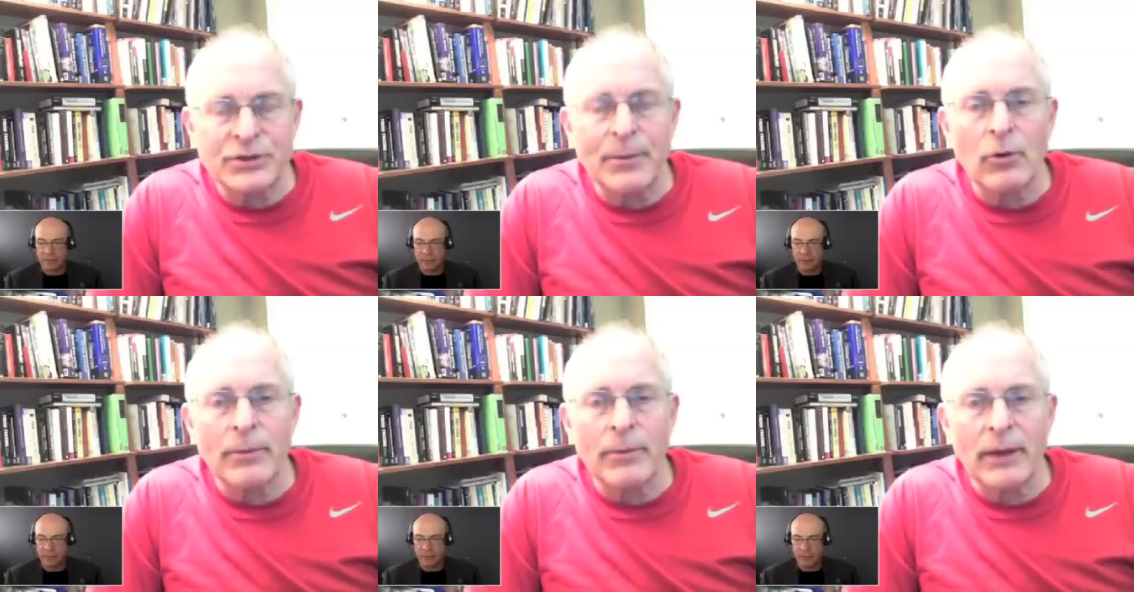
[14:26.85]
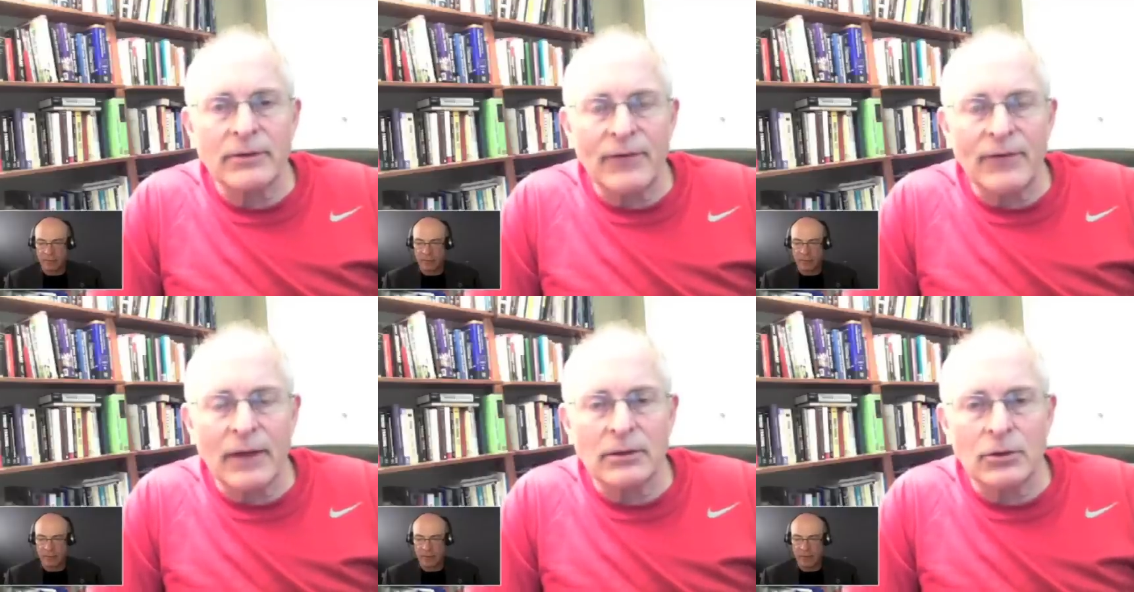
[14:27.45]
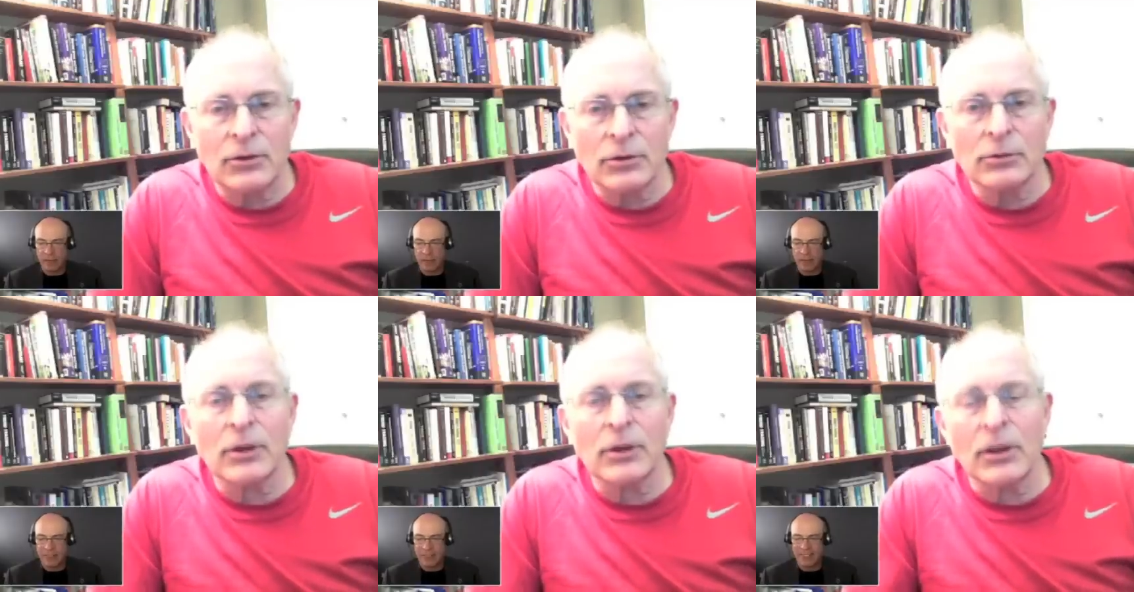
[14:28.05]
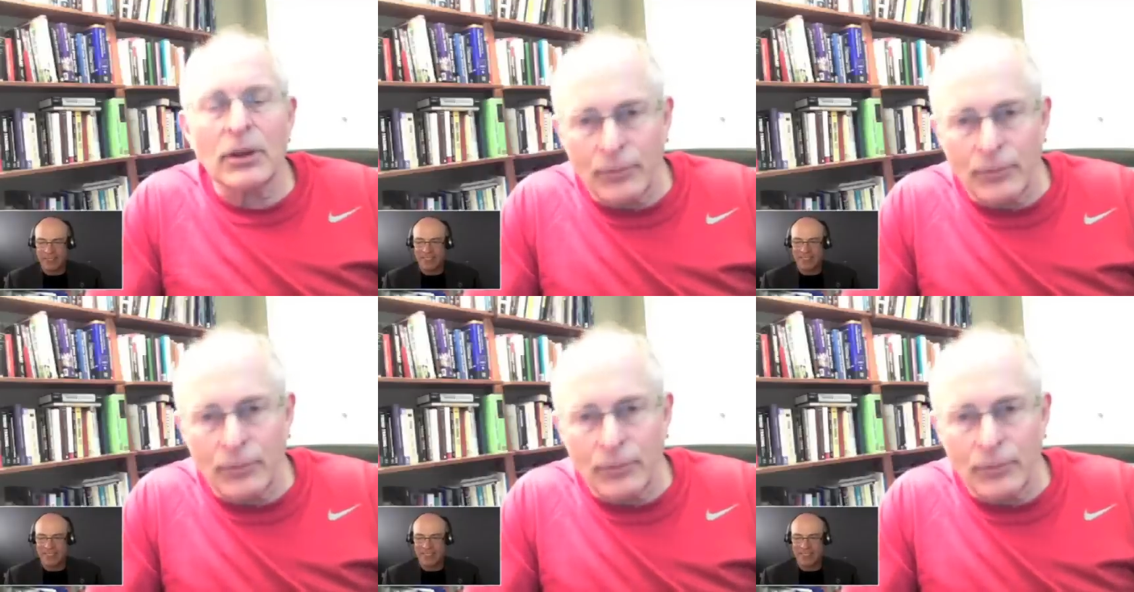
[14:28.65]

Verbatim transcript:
Speaker 1: spoke about the fact that you're looking through